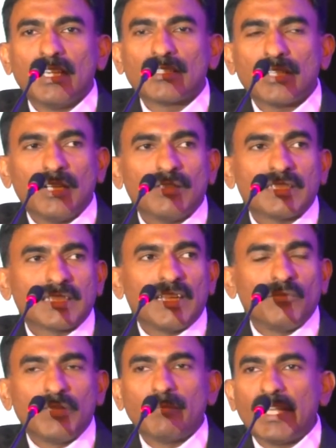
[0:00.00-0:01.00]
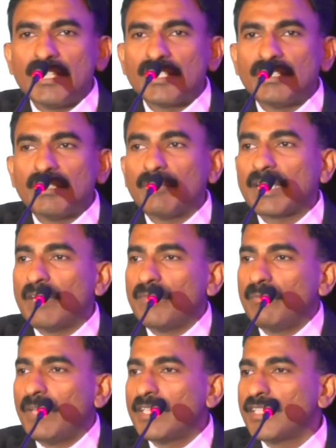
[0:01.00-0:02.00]
So how does the government manage it? The
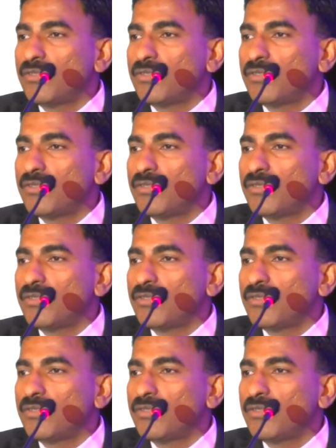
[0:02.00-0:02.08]
government manages